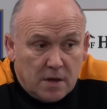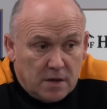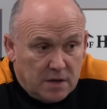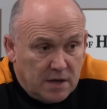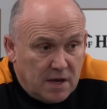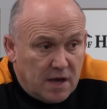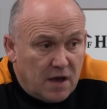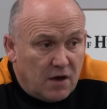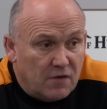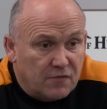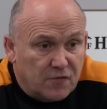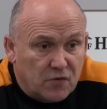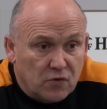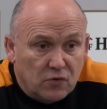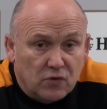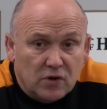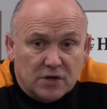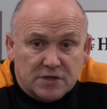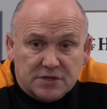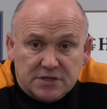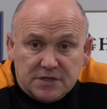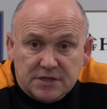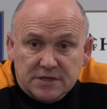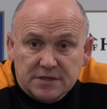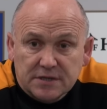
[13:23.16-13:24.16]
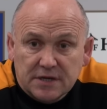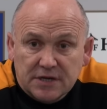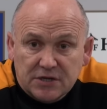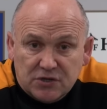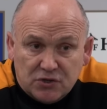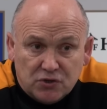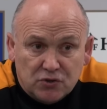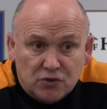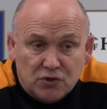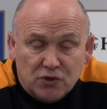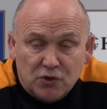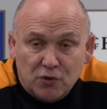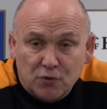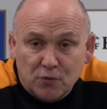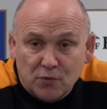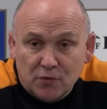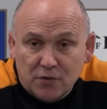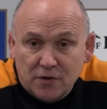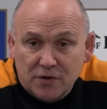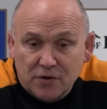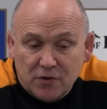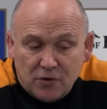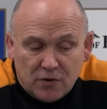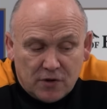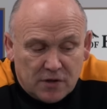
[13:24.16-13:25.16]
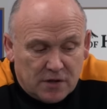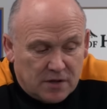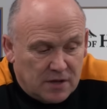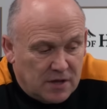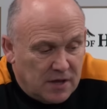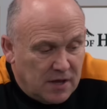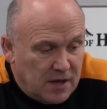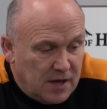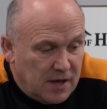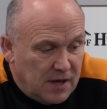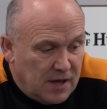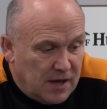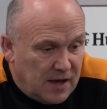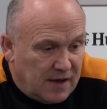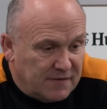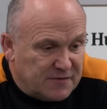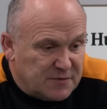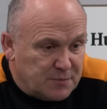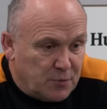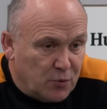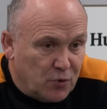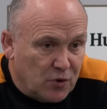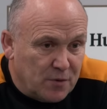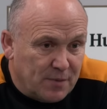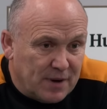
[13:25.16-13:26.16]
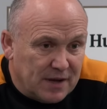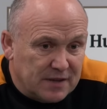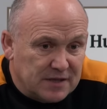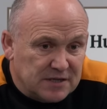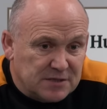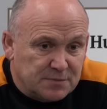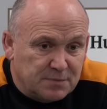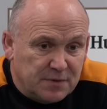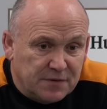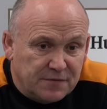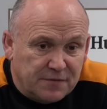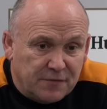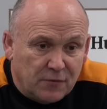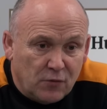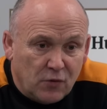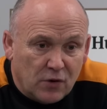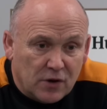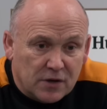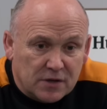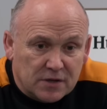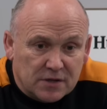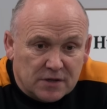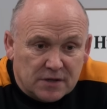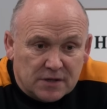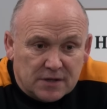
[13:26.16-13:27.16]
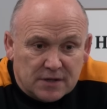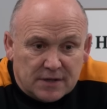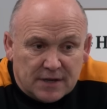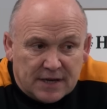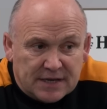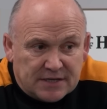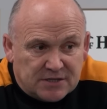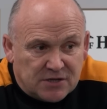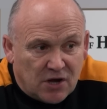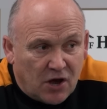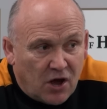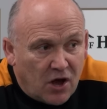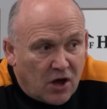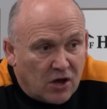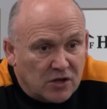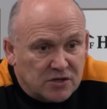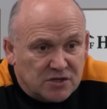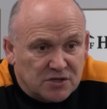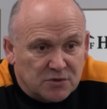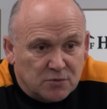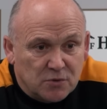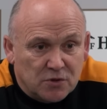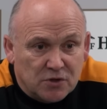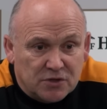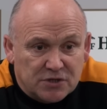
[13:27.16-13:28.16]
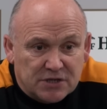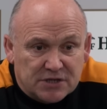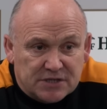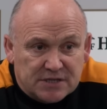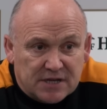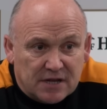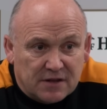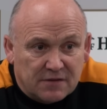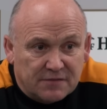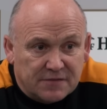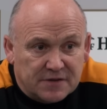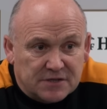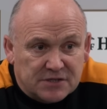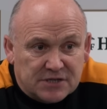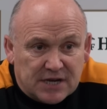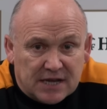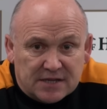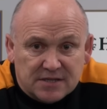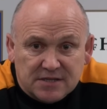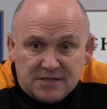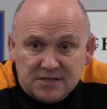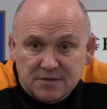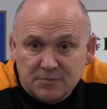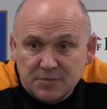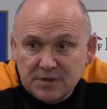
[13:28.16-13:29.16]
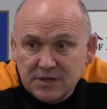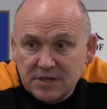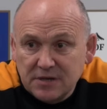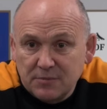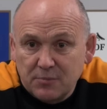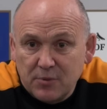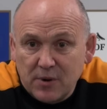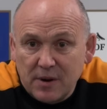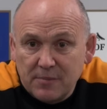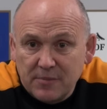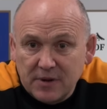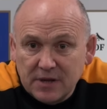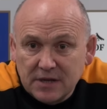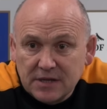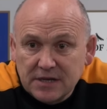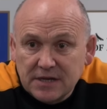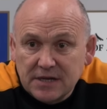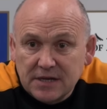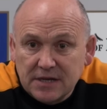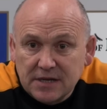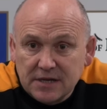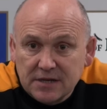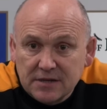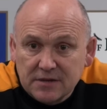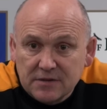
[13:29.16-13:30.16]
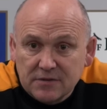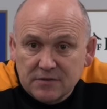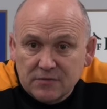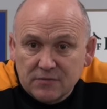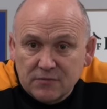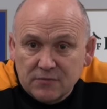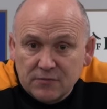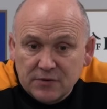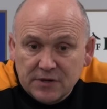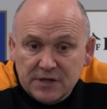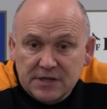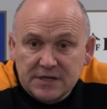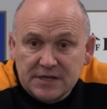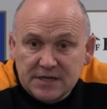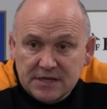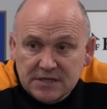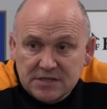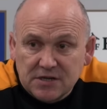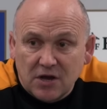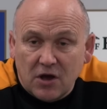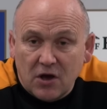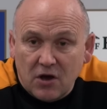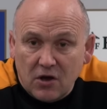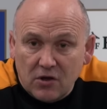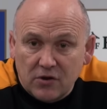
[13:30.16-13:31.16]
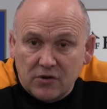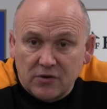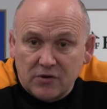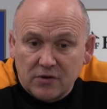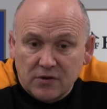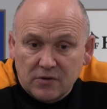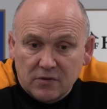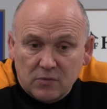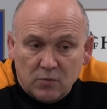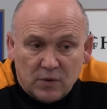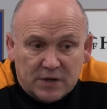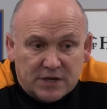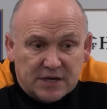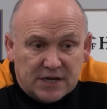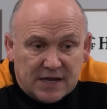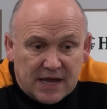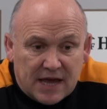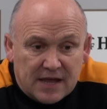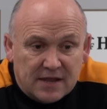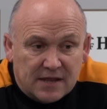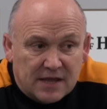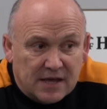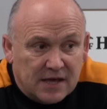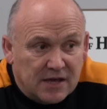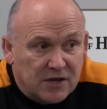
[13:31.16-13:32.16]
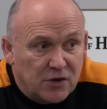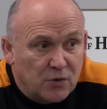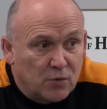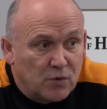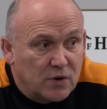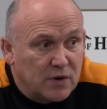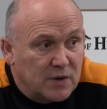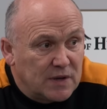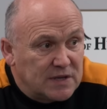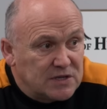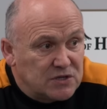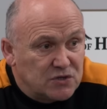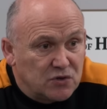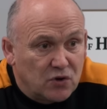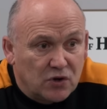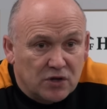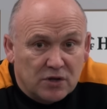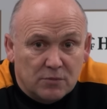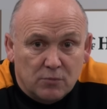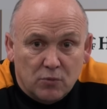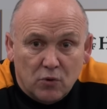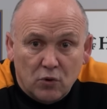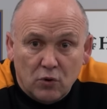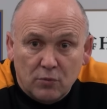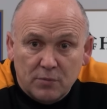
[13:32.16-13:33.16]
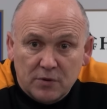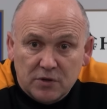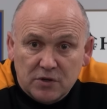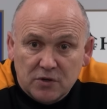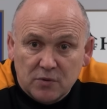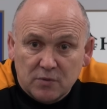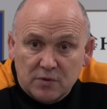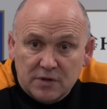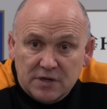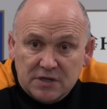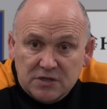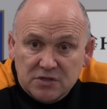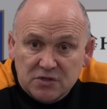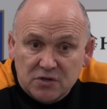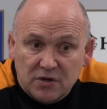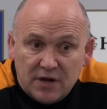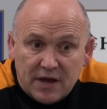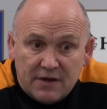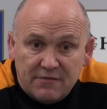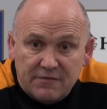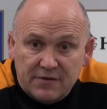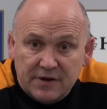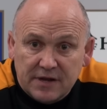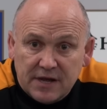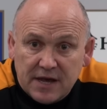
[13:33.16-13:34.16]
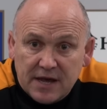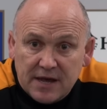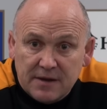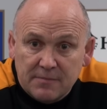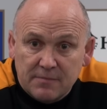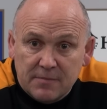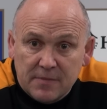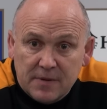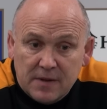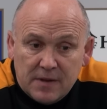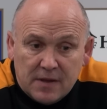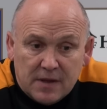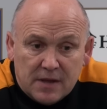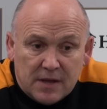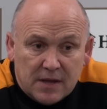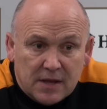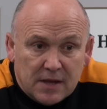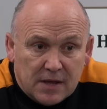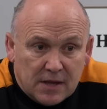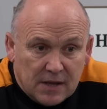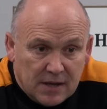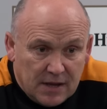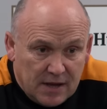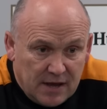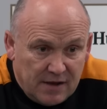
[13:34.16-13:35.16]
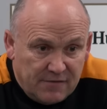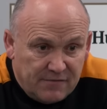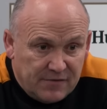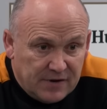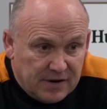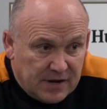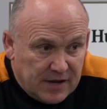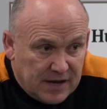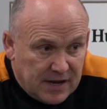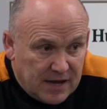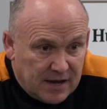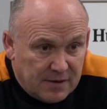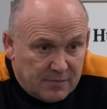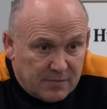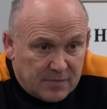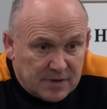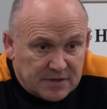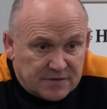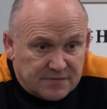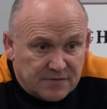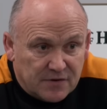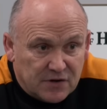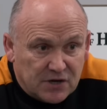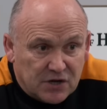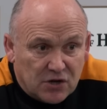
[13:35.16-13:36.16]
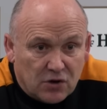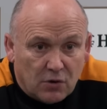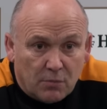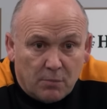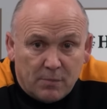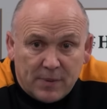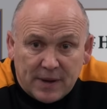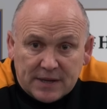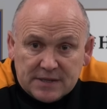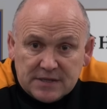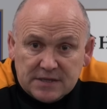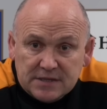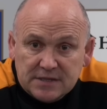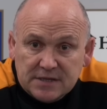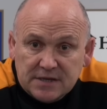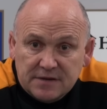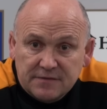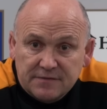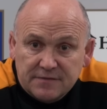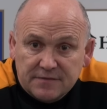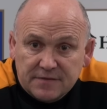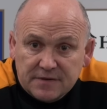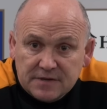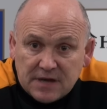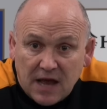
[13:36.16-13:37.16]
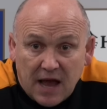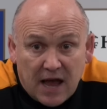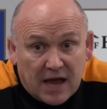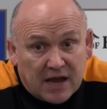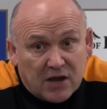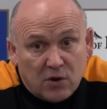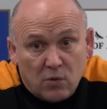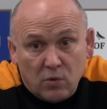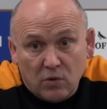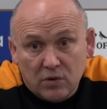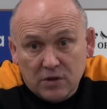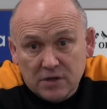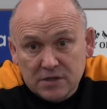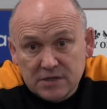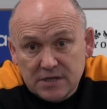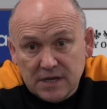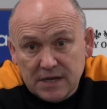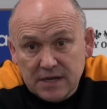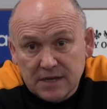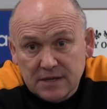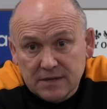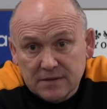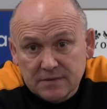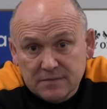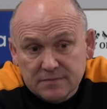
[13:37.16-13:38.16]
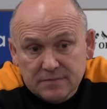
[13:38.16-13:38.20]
Yeah, of course. It should do. You know, I've spoke about this before. It's hard to earn yourself a chance to be in the Premier League. It really is hard. When you get there, you want to enjoy the moment. You want to enjoy every game. Every game is very competitive. It's high quality.